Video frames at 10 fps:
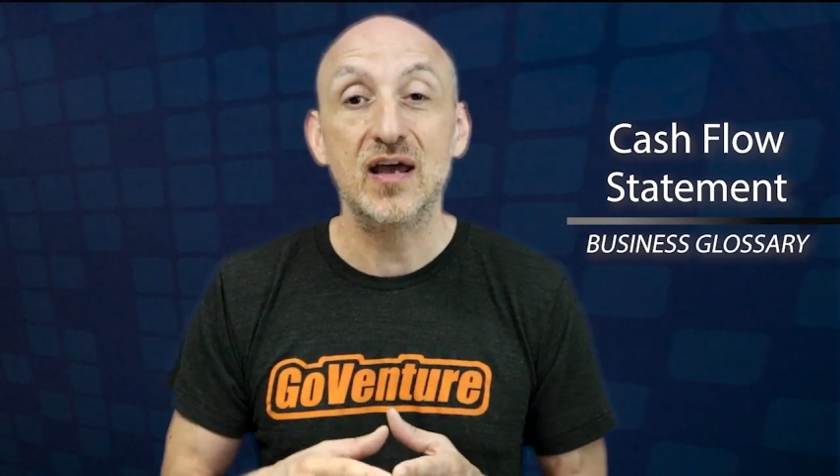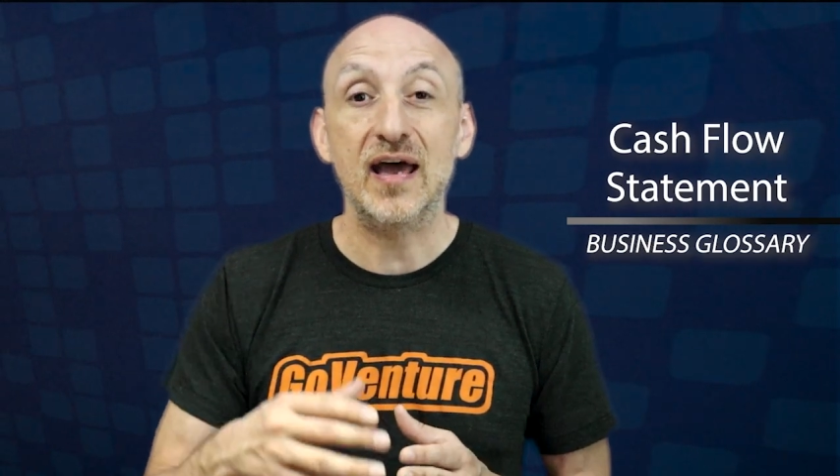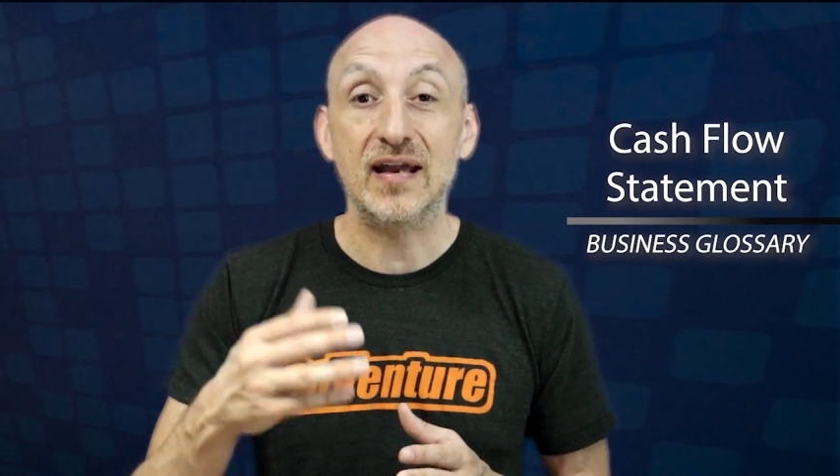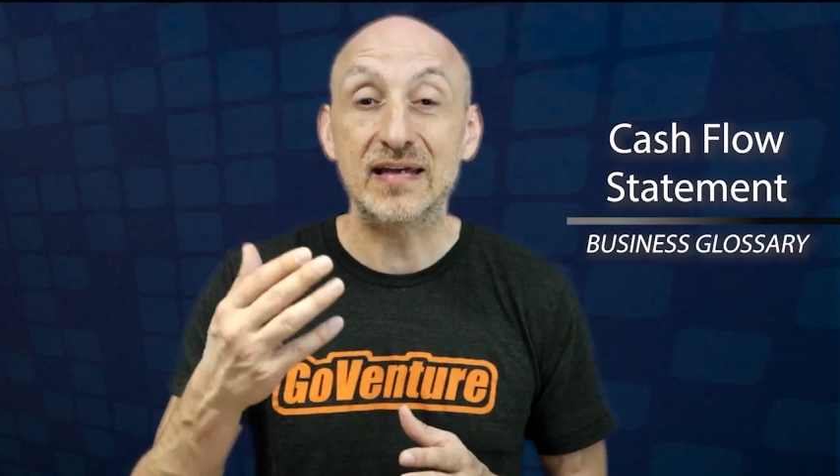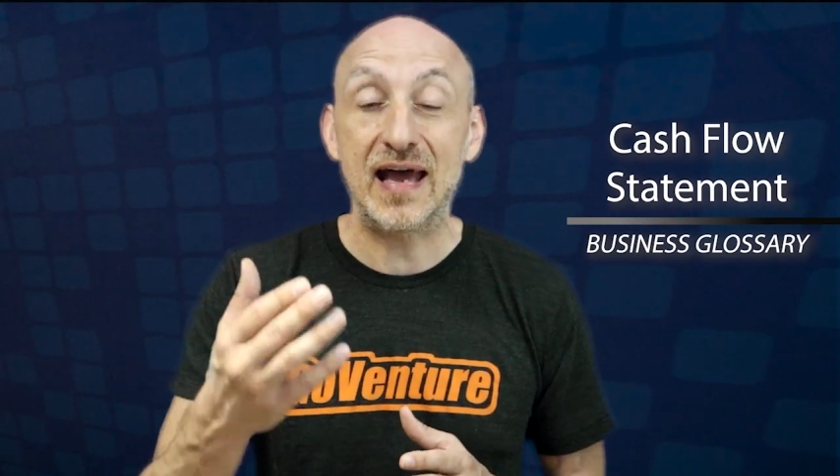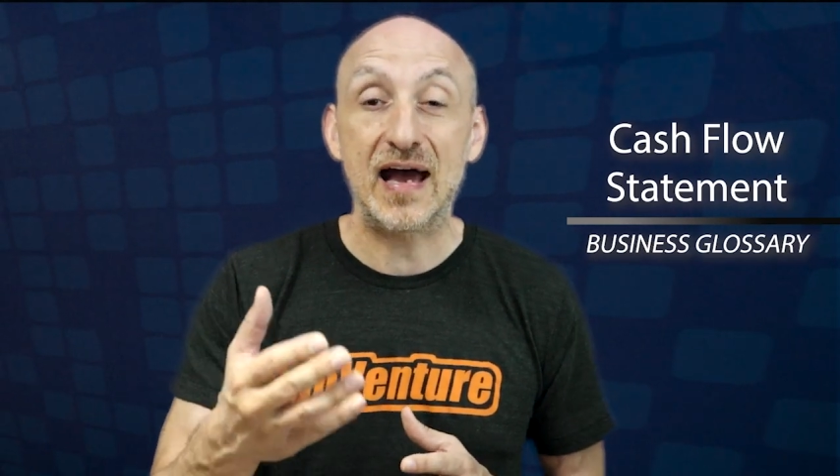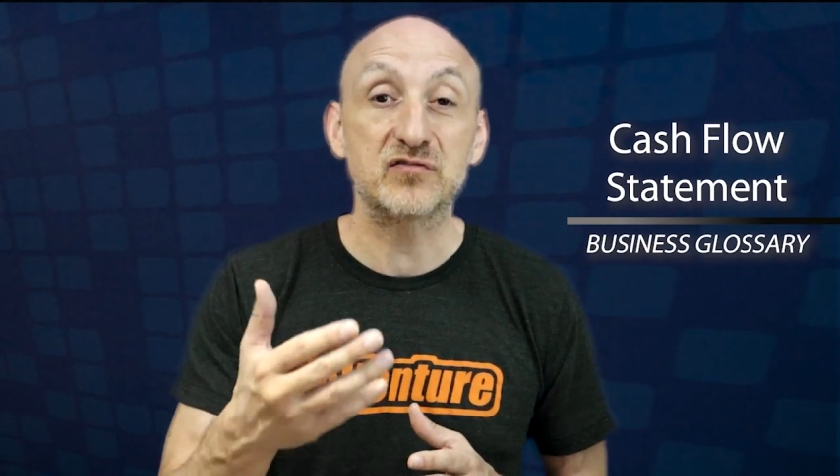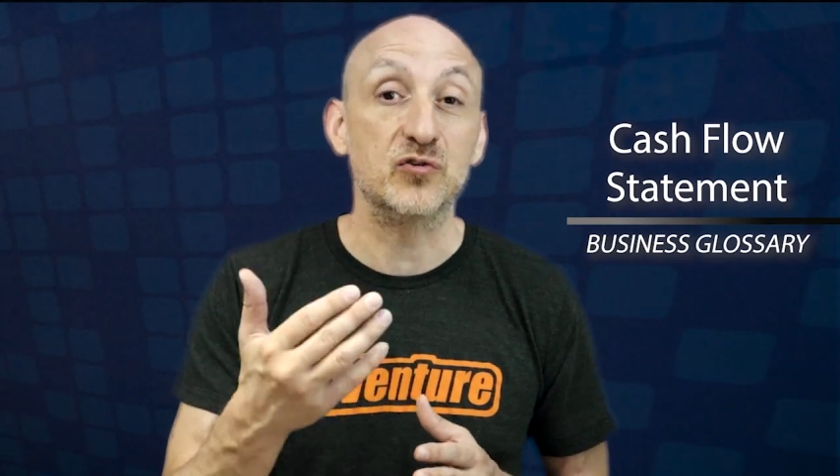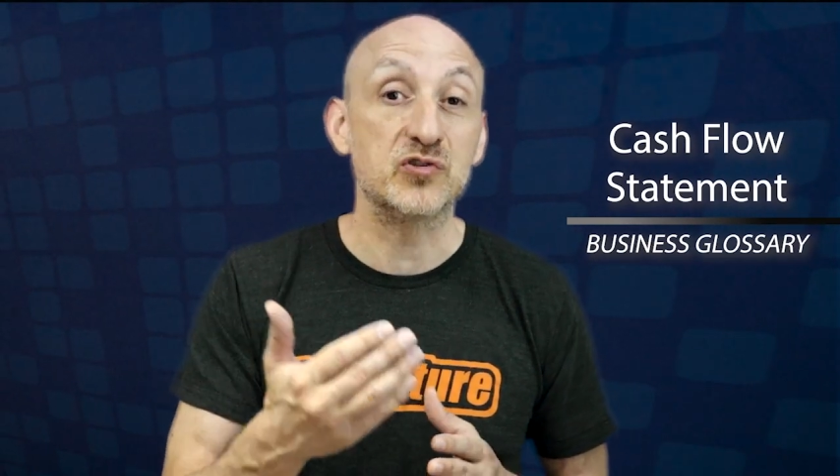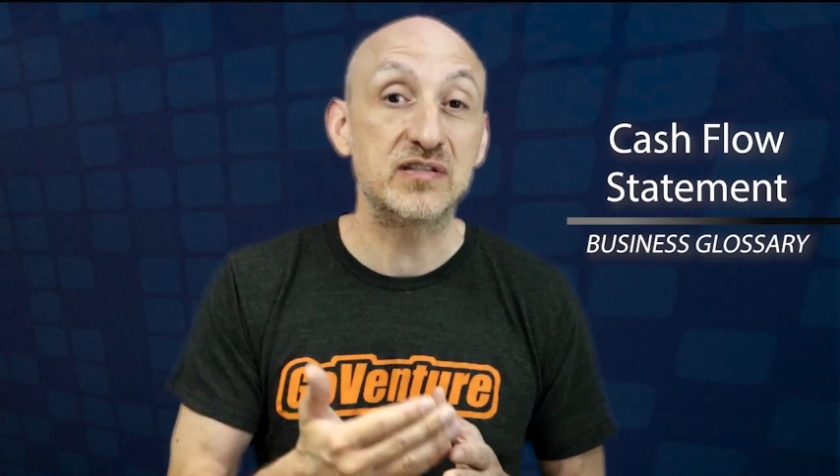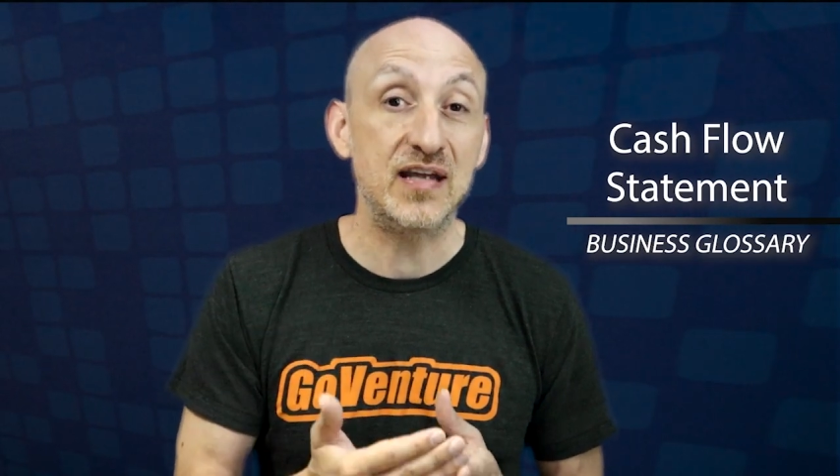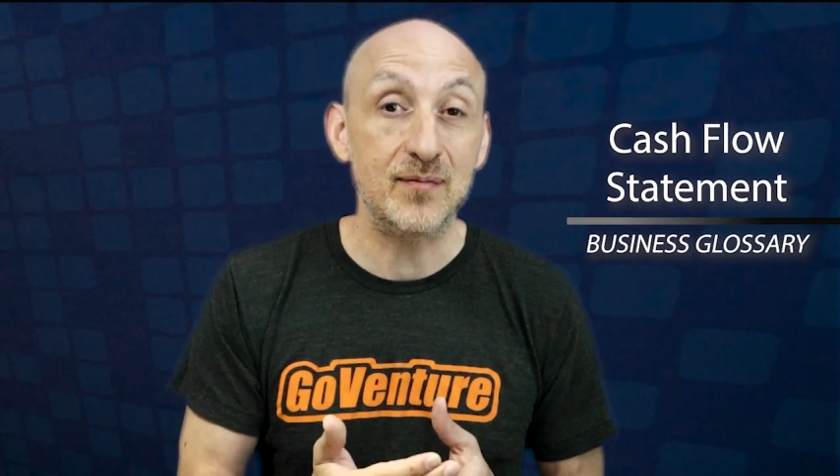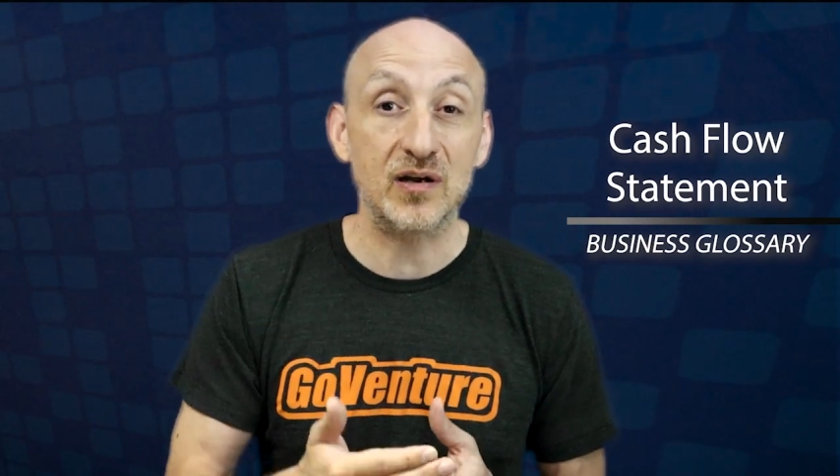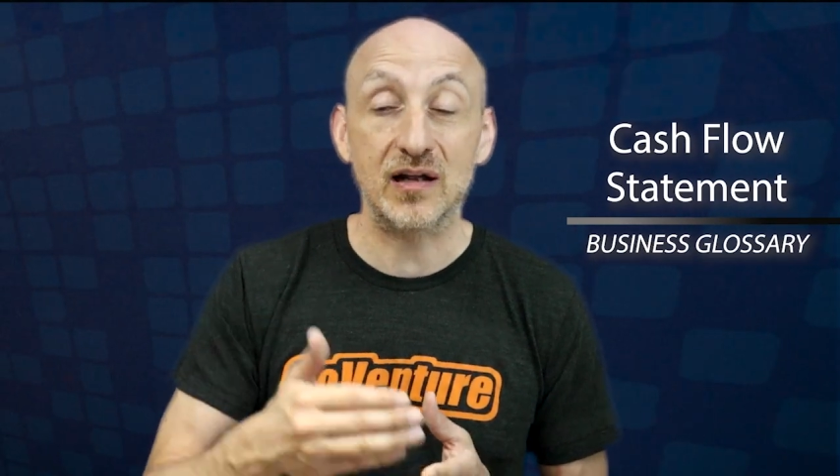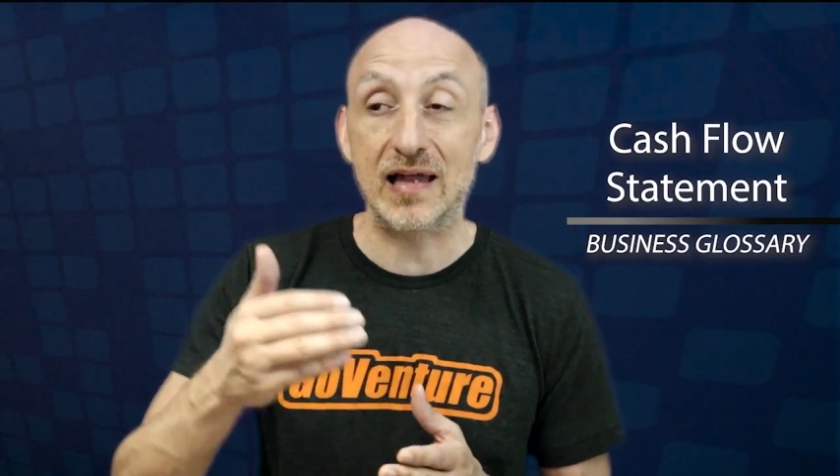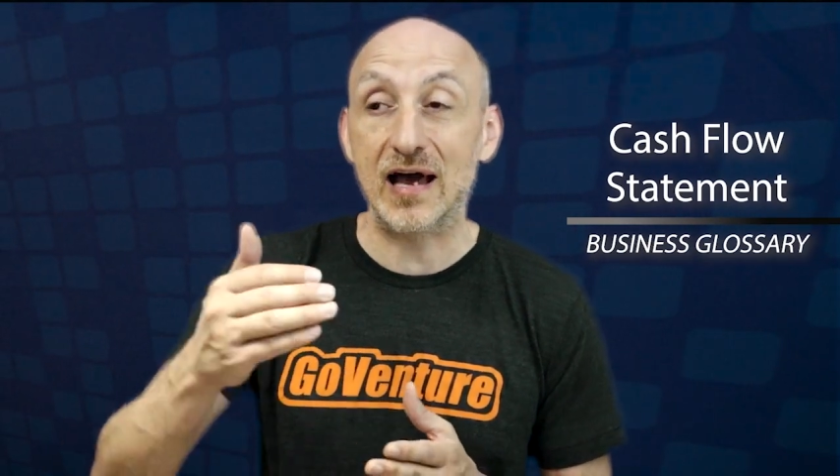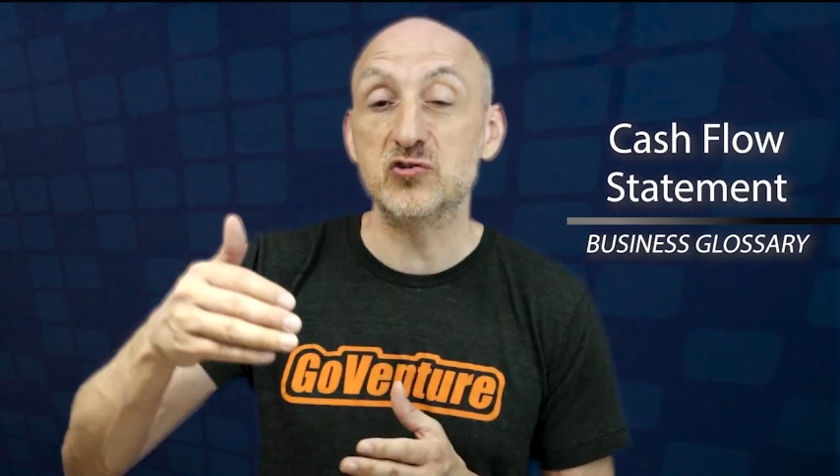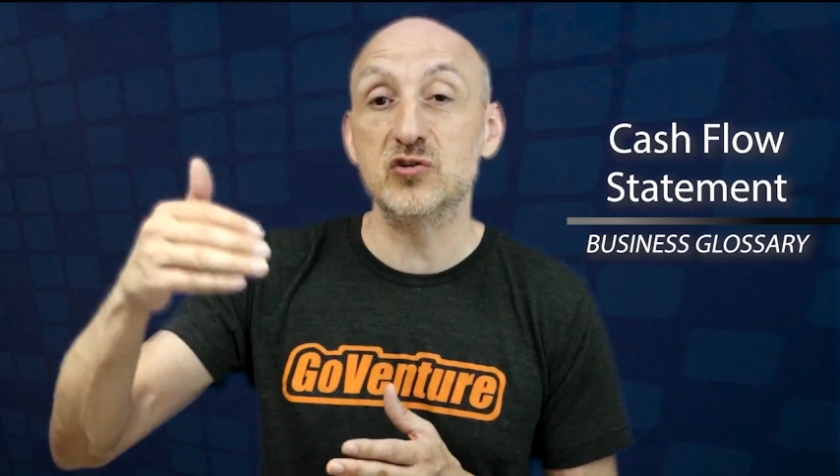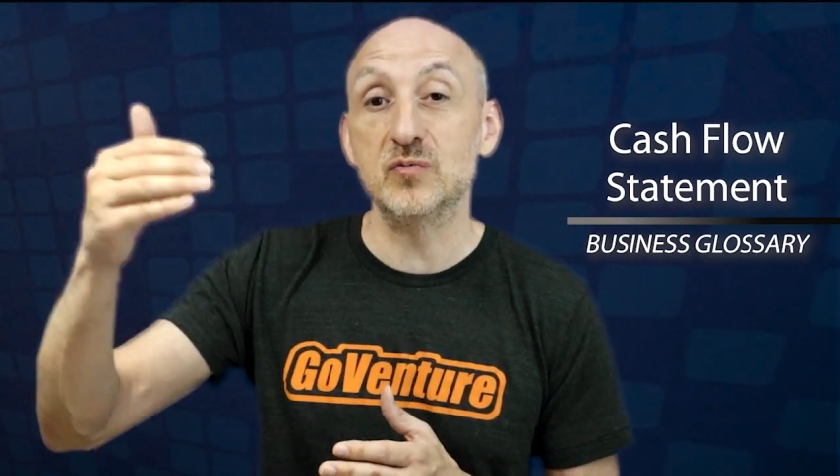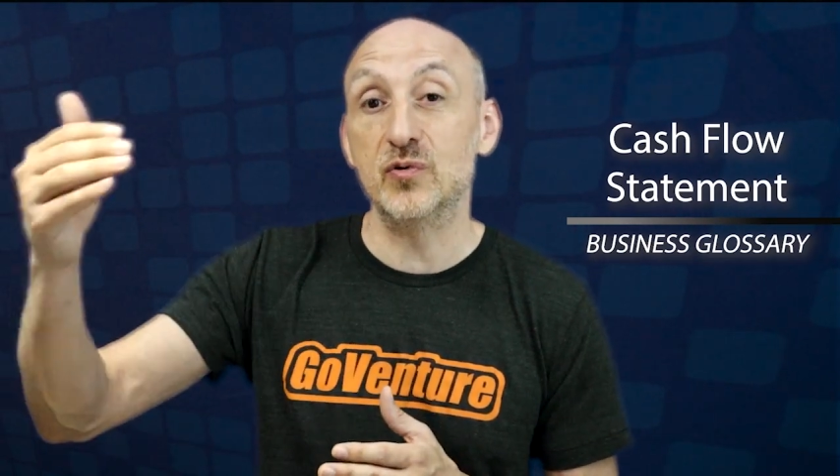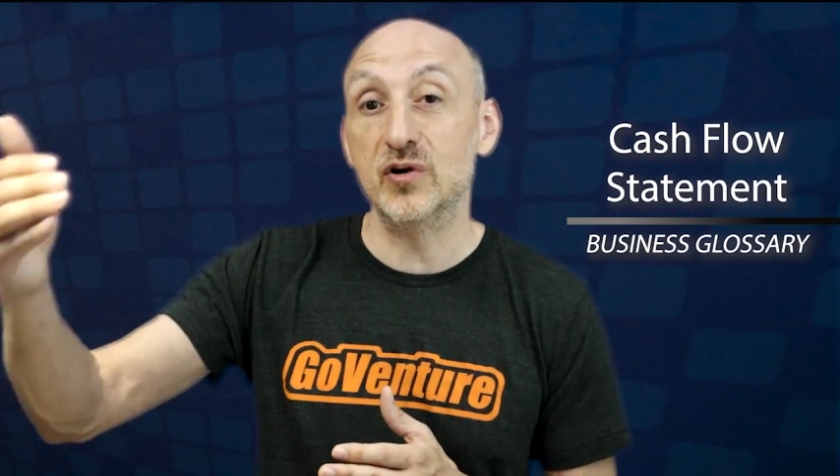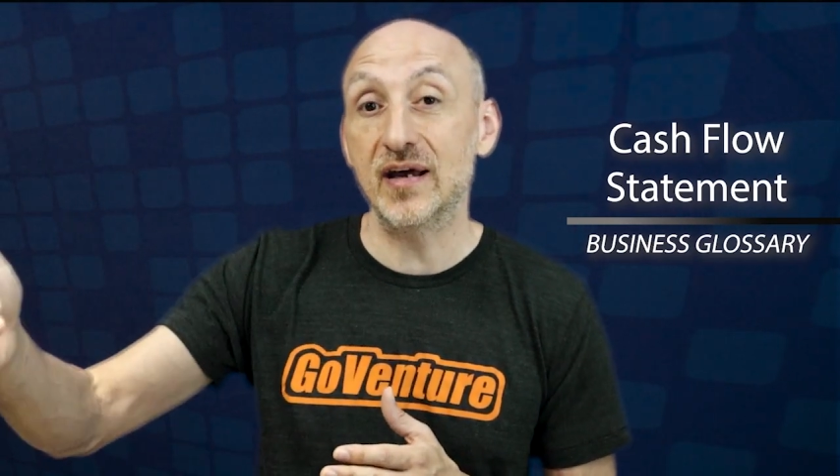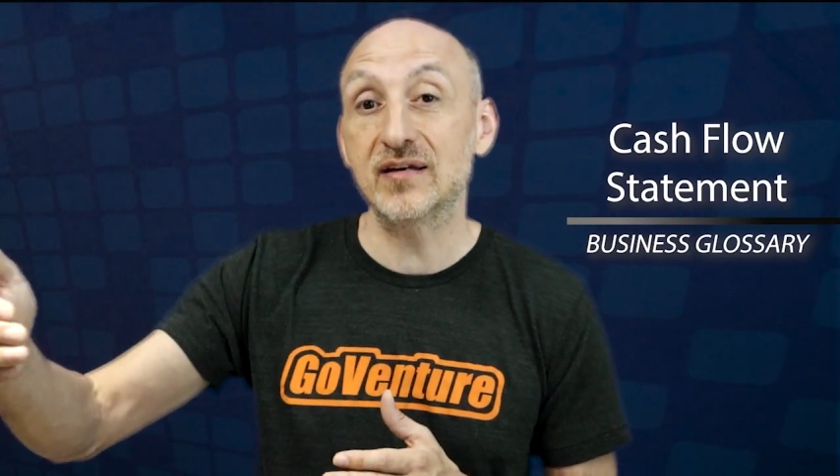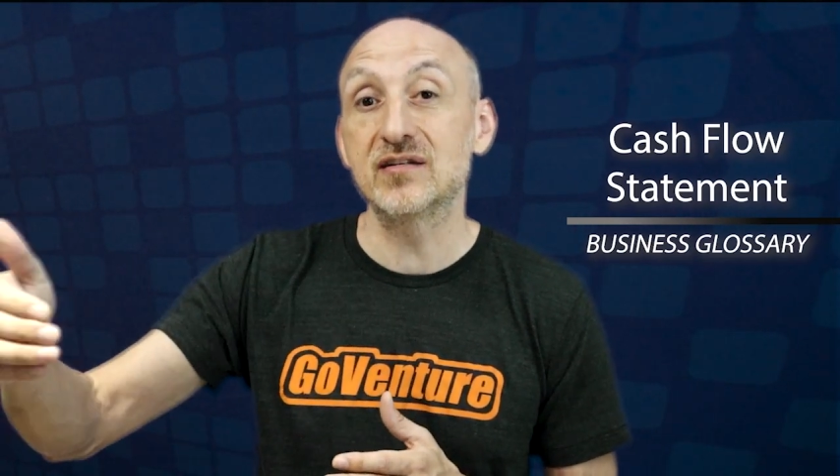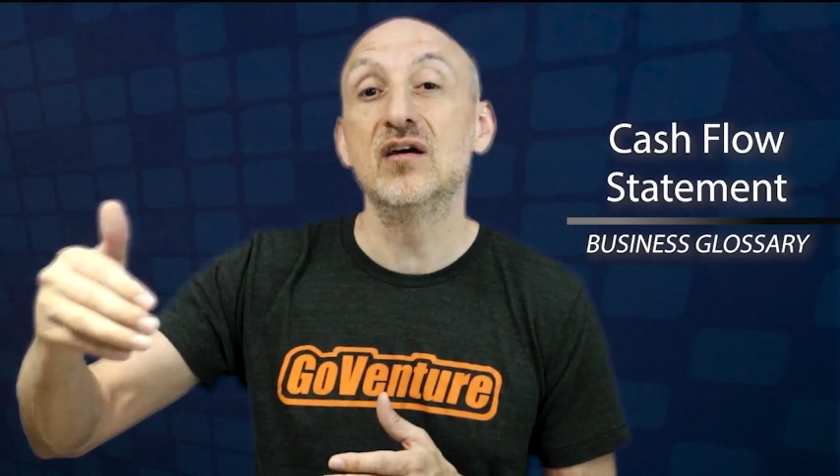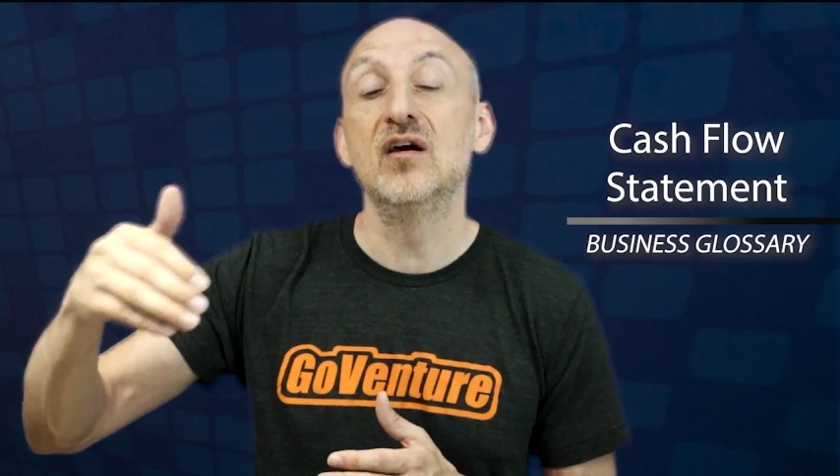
and a cash flow statement allows you to predict